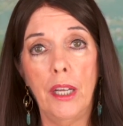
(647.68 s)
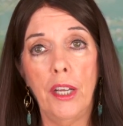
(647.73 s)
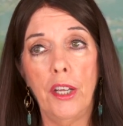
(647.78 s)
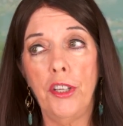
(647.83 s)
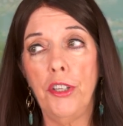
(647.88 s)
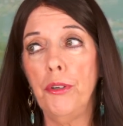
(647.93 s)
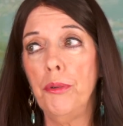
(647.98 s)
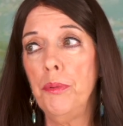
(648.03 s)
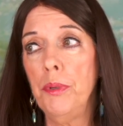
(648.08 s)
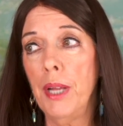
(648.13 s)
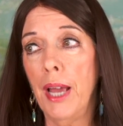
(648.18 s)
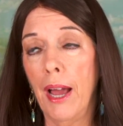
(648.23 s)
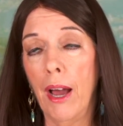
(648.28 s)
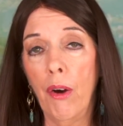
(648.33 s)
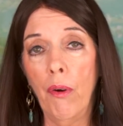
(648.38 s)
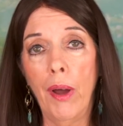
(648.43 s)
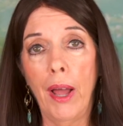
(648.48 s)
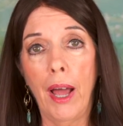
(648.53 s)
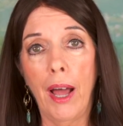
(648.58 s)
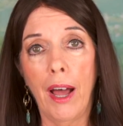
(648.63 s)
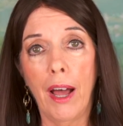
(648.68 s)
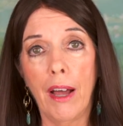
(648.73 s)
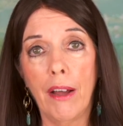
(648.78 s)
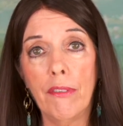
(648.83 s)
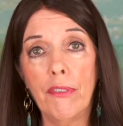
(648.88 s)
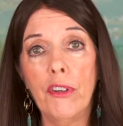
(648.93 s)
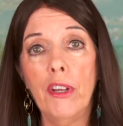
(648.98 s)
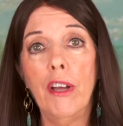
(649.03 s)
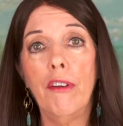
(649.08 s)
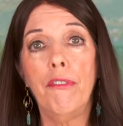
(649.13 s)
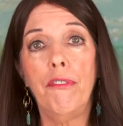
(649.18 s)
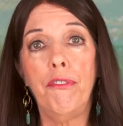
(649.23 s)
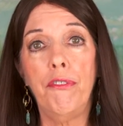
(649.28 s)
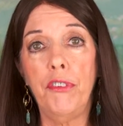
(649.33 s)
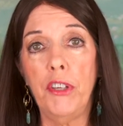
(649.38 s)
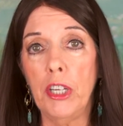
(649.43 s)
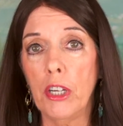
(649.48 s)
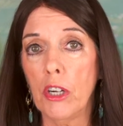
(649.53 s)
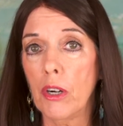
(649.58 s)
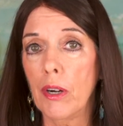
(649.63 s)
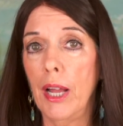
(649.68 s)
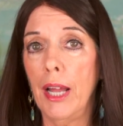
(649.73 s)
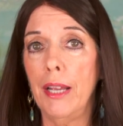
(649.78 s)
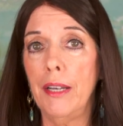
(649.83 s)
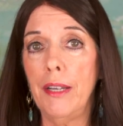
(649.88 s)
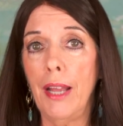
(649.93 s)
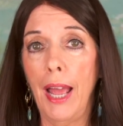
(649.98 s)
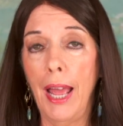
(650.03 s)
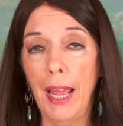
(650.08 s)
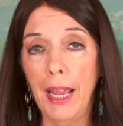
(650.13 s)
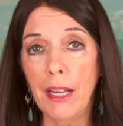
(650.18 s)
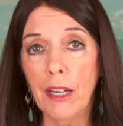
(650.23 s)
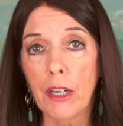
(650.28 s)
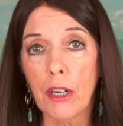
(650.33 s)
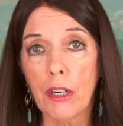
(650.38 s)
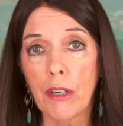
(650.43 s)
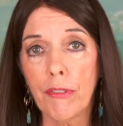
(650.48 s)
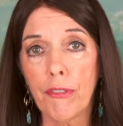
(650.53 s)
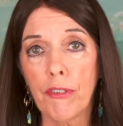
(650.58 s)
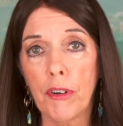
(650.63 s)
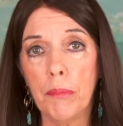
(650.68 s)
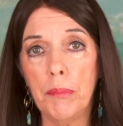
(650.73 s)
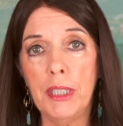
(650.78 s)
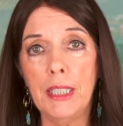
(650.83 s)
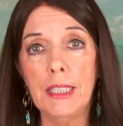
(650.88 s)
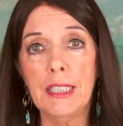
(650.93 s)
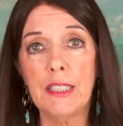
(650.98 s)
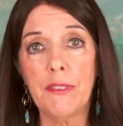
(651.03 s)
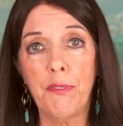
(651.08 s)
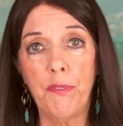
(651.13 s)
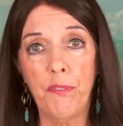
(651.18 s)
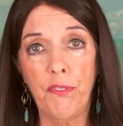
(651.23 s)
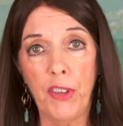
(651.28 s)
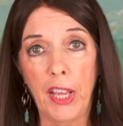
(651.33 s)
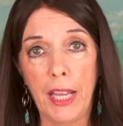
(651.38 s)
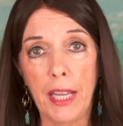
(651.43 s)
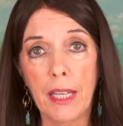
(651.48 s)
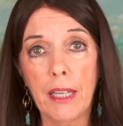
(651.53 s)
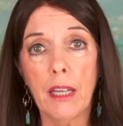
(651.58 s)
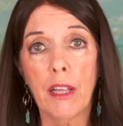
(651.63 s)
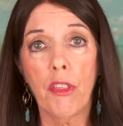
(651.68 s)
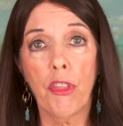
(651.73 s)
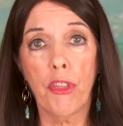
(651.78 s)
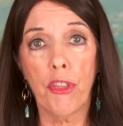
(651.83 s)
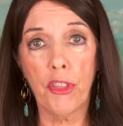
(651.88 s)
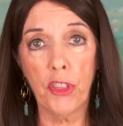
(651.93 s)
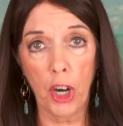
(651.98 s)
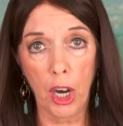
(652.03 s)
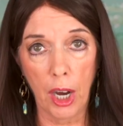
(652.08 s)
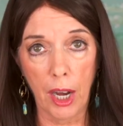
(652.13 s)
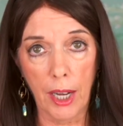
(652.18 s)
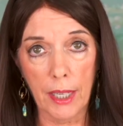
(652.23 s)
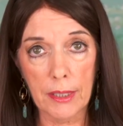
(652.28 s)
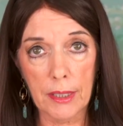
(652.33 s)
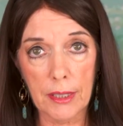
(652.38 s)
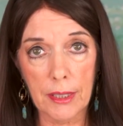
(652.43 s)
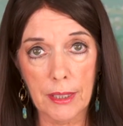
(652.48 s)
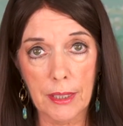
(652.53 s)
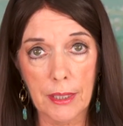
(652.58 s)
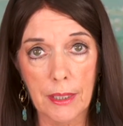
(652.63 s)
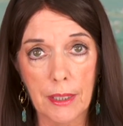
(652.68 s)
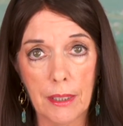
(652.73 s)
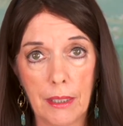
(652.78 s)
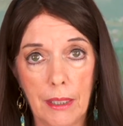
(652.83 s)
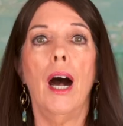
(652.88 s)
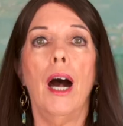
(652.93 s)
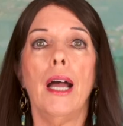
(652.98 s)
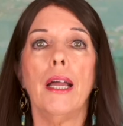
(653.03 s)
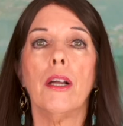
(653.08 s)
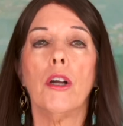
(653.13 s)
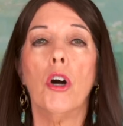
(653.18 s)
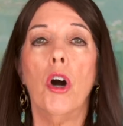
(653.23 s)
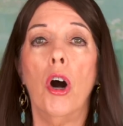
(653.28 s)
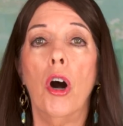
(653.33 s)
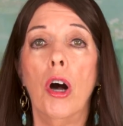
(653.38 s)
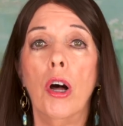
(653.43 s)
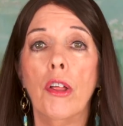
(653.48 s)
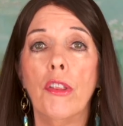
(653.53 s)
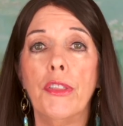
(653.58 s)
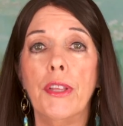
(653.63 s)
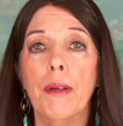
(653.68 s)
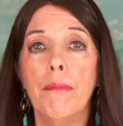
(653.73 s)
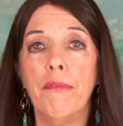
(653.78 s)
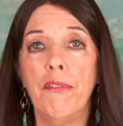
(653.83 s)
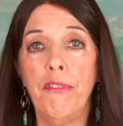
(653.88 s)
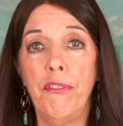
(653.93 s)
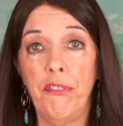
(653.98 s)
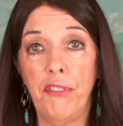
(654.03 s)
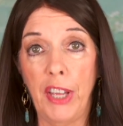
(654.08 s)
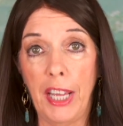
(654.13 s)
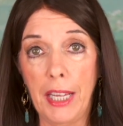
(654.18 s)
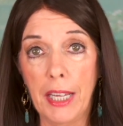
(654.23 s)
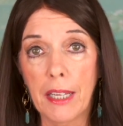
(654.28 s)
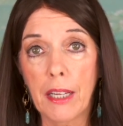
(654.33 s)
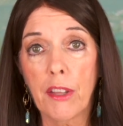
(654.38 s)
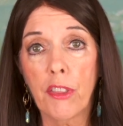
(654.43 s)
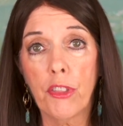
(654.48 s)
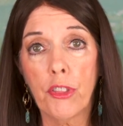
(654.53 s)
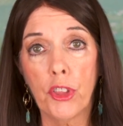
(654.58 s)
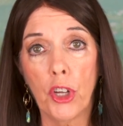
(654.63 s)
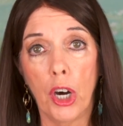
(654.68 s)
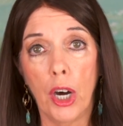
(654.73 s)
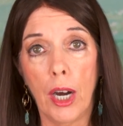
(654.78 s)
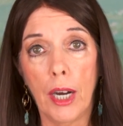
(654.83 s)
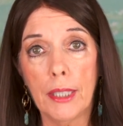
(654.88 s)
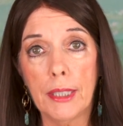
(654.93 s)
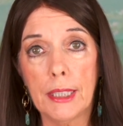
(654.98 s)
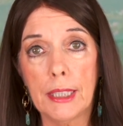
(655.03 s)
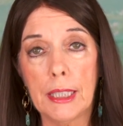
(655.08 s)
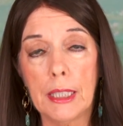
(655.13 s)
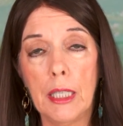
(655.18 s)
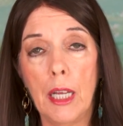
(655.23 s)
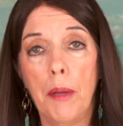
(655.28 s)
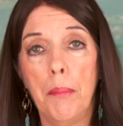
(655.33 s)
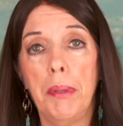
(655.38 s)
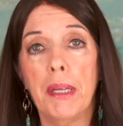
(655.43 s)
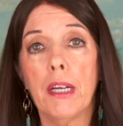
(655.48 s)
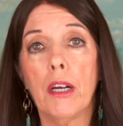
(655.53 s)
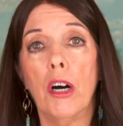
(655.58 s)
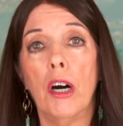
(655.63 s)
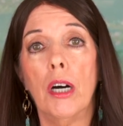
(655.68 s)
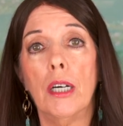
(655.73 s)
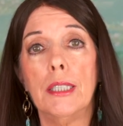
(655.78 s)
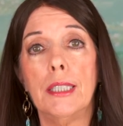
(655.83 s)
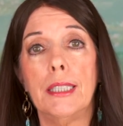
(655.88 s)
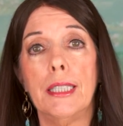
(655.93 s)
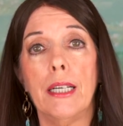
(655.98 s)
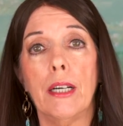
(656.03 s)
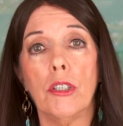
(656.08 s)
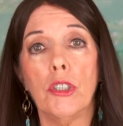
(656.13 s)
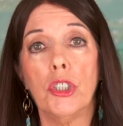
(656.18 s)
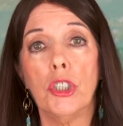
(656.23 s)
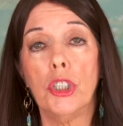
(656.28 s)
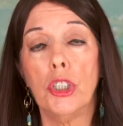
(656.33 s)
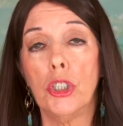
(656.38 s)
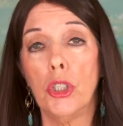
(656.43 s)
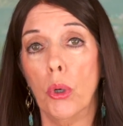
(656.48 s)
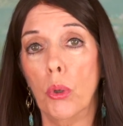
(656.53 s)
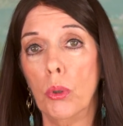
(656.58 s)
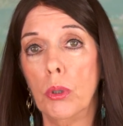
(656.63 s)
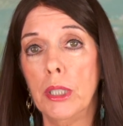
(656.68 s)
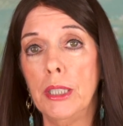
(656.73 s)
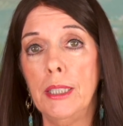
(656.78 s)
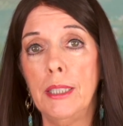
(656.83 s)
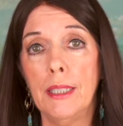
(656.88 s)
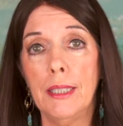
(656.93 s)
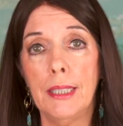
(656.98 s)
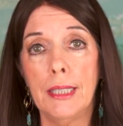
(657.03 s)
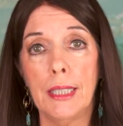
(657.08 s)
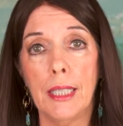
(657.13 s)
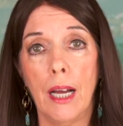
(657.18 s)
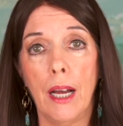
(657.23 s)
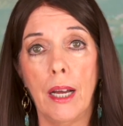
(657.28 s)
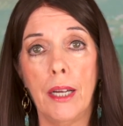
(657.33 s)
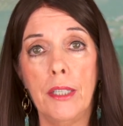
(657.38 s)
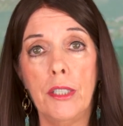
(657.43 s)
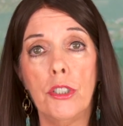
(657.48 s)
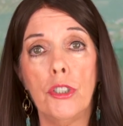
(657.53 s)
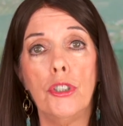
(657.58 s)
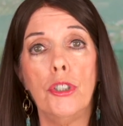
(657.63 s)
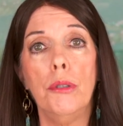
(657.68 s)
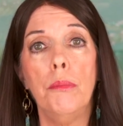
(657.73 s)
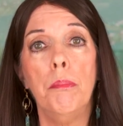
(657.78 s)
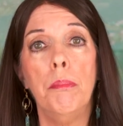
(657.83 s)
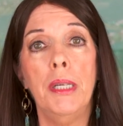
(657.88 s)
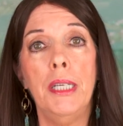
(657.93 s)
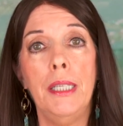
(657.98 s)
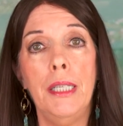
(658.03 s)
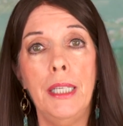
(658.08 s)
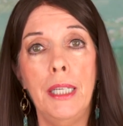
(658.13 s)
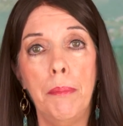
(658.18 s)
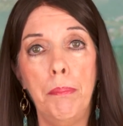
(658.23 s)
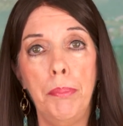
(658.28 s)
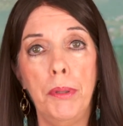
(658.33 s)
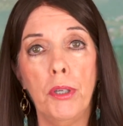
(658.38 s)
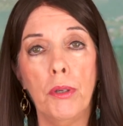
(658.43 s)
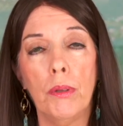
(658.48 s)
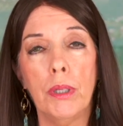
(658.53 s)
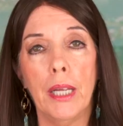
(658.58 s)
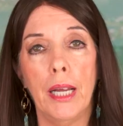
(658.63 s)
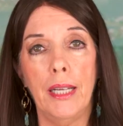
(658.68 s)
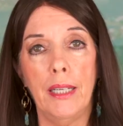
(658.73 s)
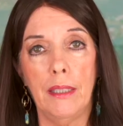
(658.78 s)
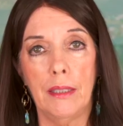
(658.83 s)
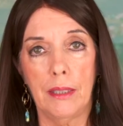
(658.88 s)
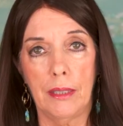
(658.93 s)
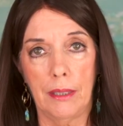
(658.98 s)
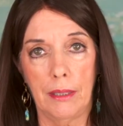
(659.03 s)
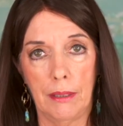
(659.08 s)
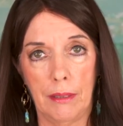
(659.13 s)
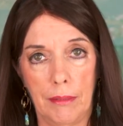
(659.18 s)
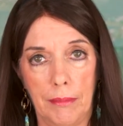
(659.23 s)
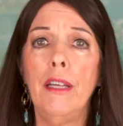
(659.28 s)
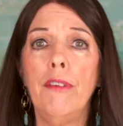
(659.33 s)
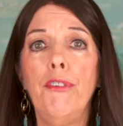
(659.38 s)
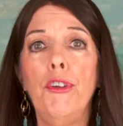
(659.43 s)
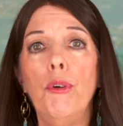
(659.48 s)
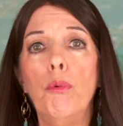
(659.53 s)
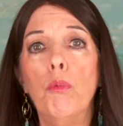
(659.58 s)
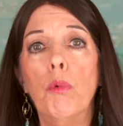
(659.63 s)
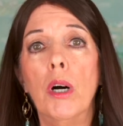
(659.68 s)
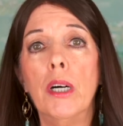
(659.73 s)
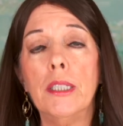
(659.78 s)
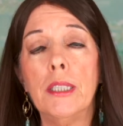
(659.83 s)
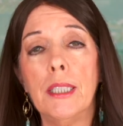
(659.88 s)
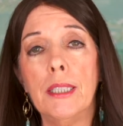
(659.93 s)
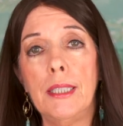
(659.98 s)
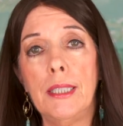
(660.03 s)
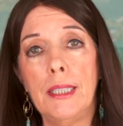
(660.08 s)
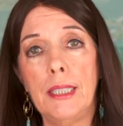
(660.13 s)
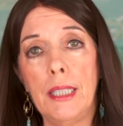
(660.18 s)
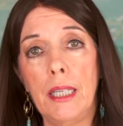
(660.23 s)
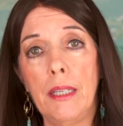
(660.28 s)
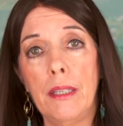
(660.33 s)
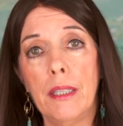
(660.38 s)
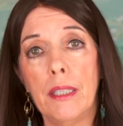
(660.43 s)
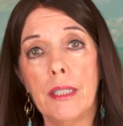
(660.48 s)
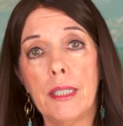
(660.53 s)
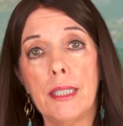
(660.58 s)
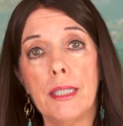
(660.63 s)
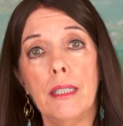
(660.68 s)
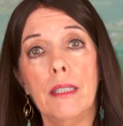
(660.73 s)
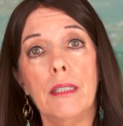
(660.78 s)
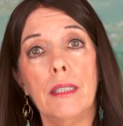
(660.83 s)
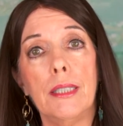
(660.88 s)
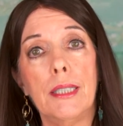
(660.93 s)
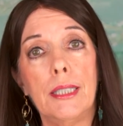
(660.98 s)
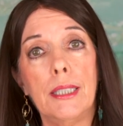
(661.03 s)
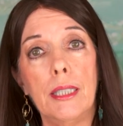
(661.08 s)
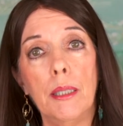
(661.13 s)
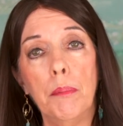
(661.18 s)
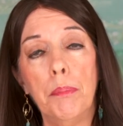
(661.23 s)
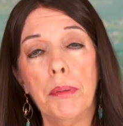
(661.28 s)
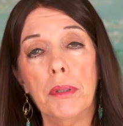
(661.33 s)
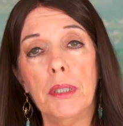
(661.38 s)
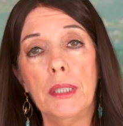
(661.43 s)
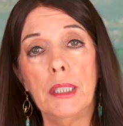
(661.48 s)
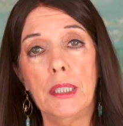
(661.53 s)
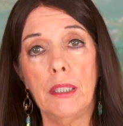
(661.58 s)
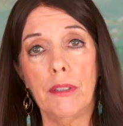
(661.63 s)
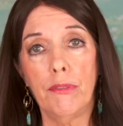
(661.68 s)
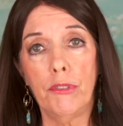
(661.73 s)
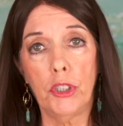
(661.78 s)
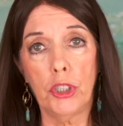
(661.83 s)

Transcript: you now have fear and anger from these fake thoughts. I call them fake thoughts because they are solely designed to manipulate. If you want to see this in the simplest of